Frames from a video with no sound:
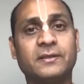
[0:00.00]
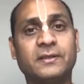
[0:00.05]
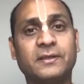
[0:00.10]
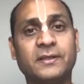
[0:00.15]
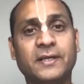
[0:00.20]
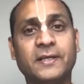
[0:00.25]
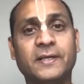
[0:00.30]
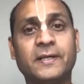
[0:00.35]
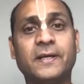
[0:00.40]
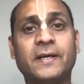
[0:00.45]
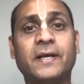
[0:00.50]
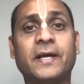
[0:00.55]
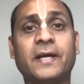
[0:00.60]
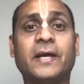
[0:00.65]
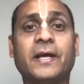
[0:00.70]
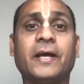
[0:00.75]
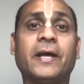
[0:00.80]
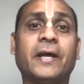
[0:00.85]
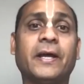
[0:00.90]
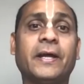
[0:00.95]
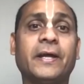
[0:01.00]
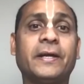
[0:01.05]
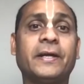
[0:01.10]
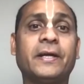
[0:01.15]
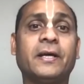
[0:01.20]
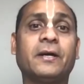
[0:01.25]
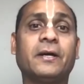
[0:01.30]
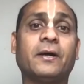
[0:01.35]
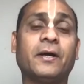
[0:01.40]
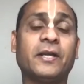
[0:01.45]
right? And
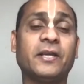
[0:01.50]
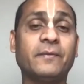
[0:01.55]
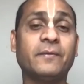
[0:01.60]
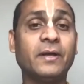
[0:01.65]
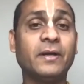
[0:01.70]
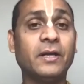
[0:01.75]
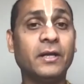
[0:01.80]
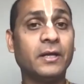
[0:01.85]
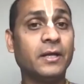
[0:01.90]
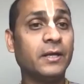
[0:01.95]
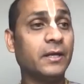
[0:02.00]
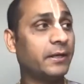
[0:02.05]
even